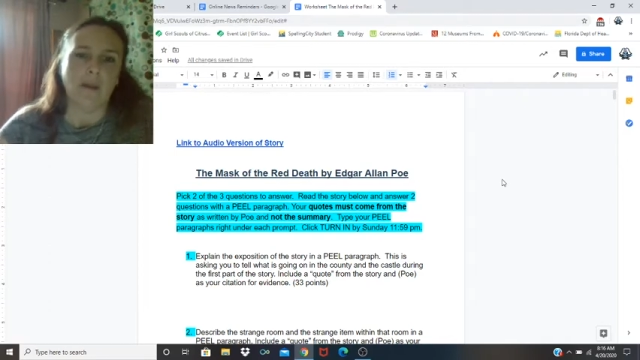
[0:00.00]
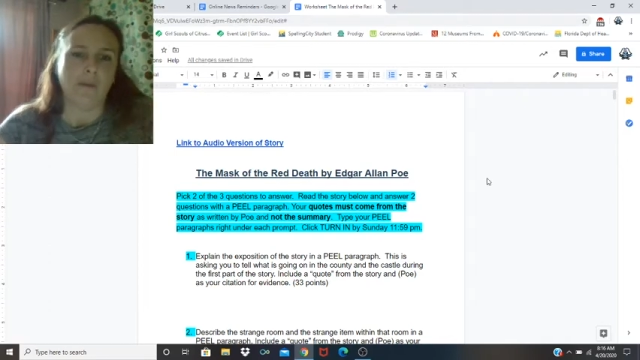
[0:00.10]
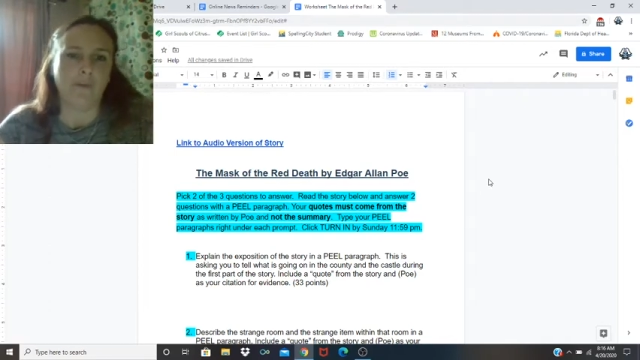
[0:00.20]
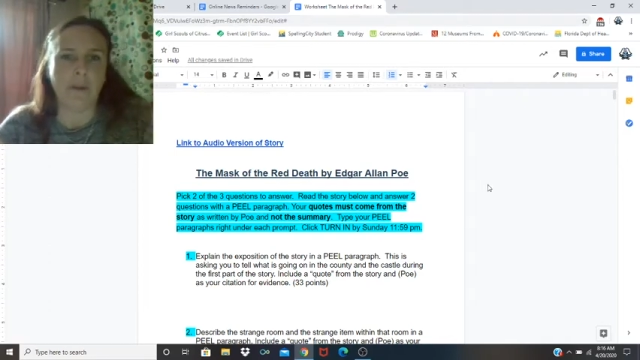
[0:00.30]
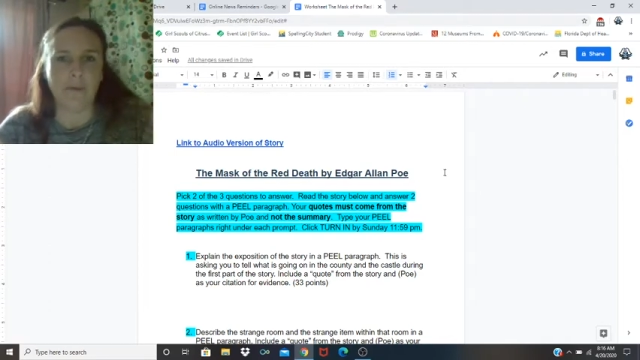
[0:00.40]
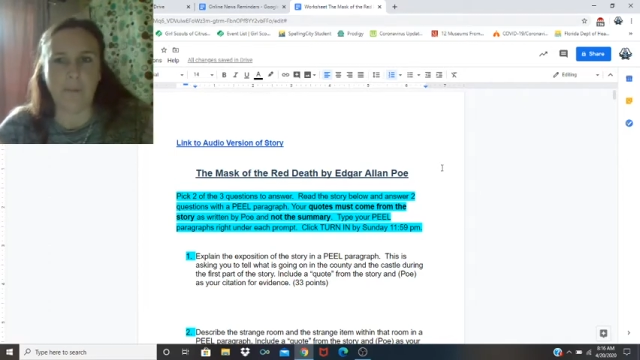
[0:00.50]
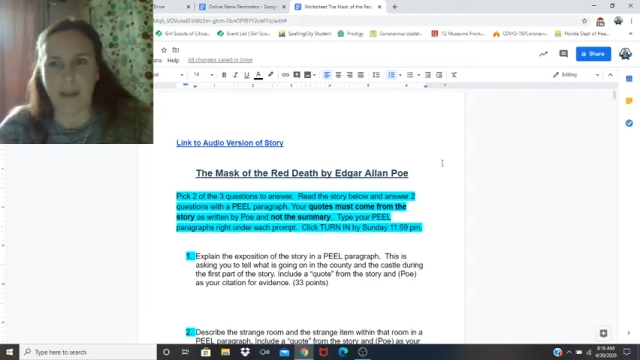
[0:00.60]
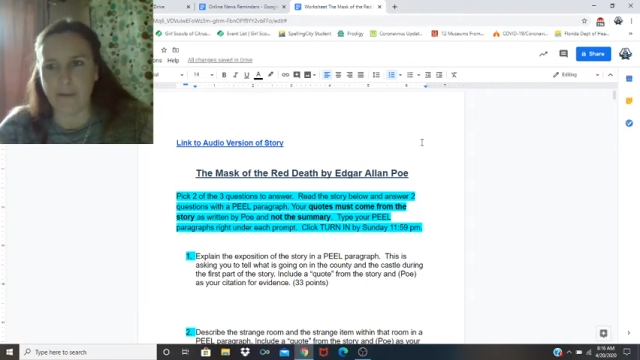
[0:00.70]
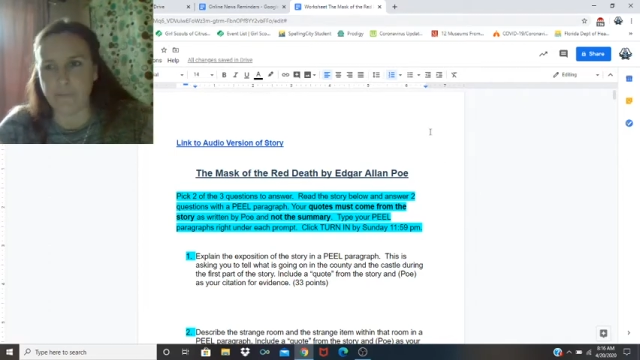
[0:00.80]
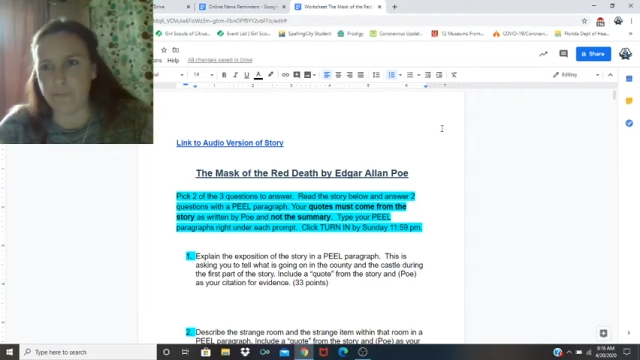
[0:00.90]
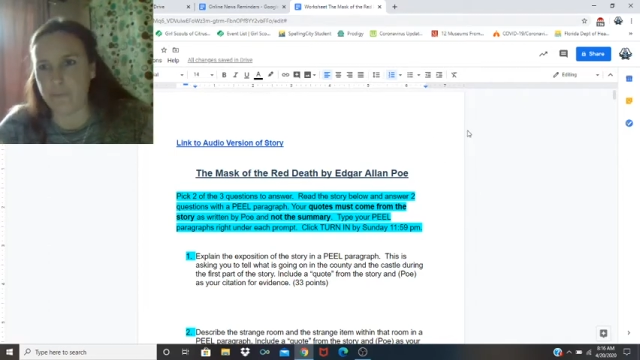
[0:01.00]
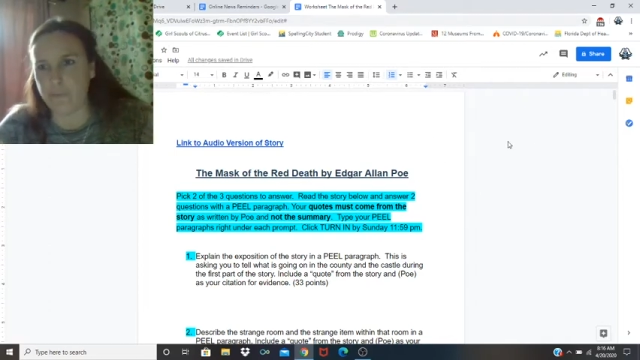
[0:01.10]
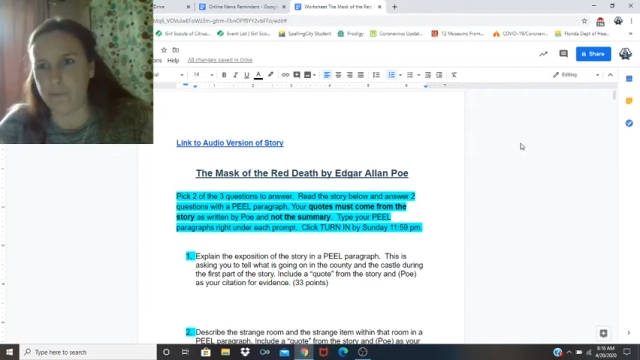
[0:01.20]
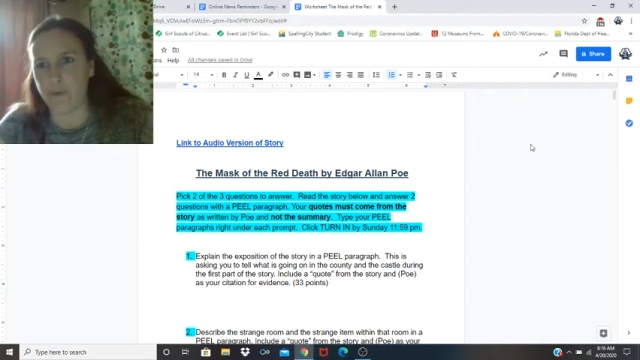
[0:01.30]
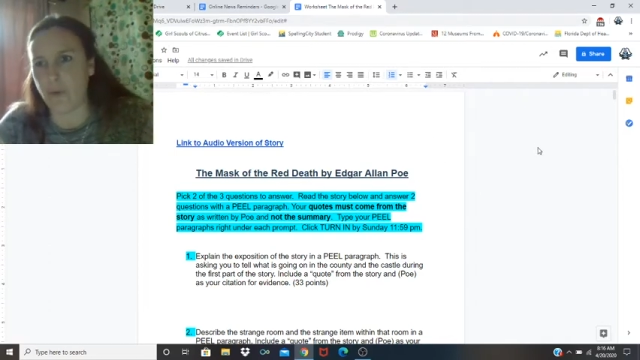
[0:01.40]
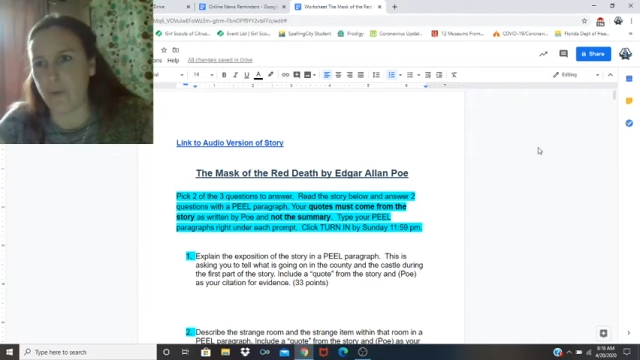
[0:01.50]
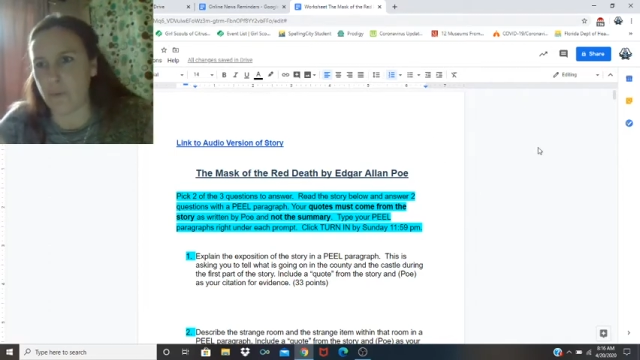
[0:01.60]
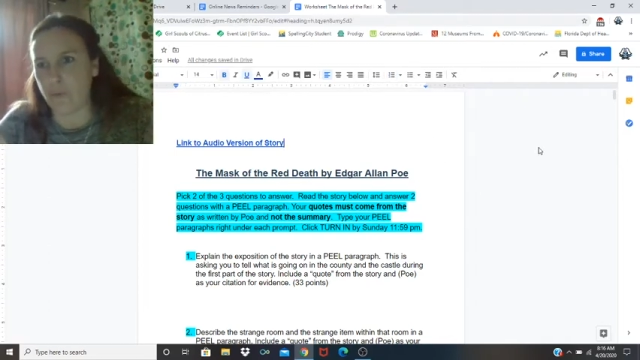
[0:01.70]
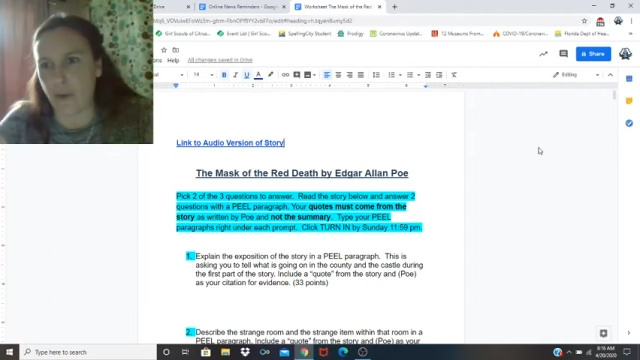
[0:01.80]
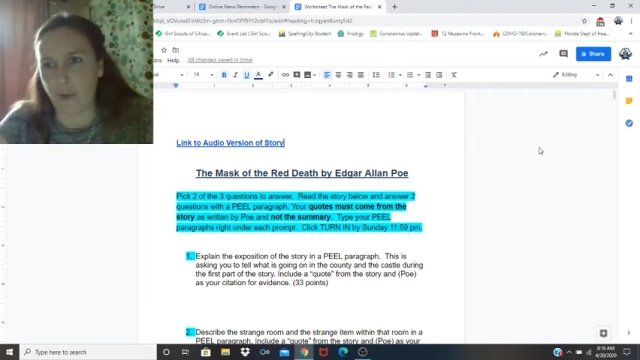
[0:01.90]
So here we have
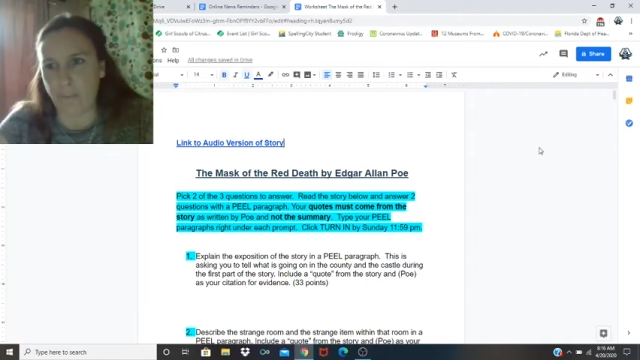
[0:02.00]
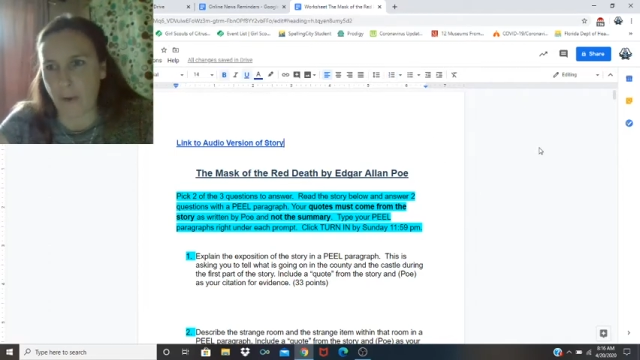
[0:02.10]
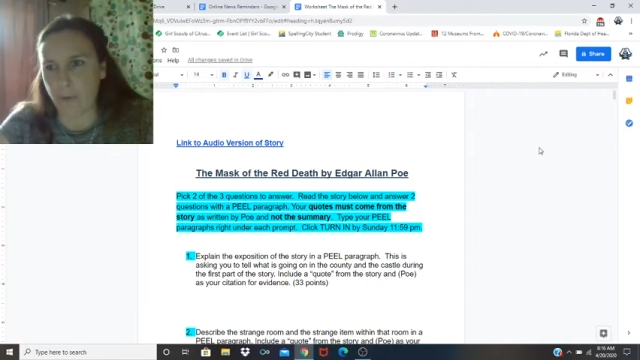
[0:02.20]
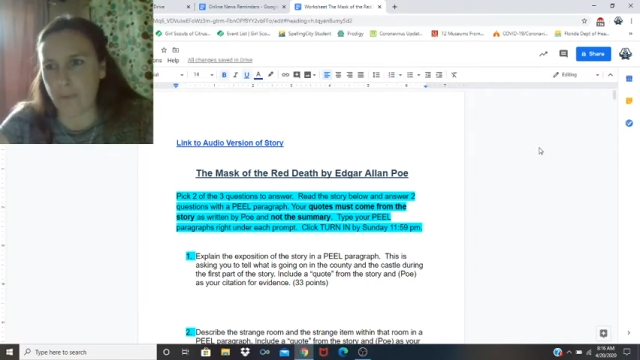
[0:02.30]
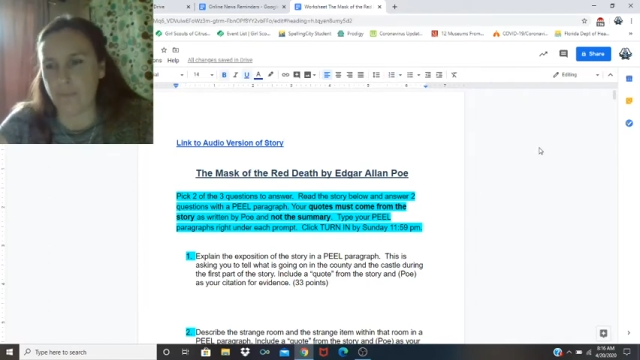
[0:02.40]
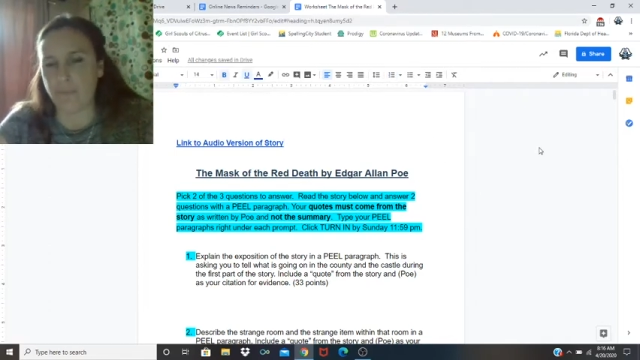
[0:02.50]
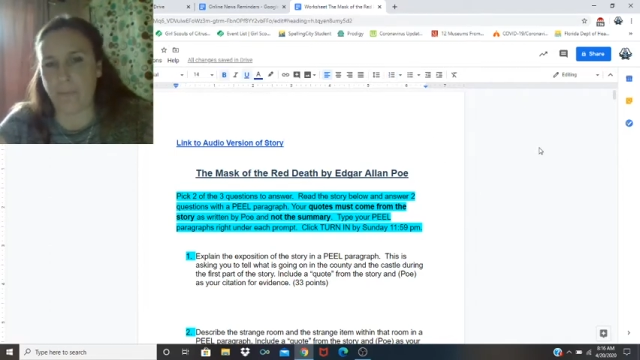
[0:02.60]
Poe's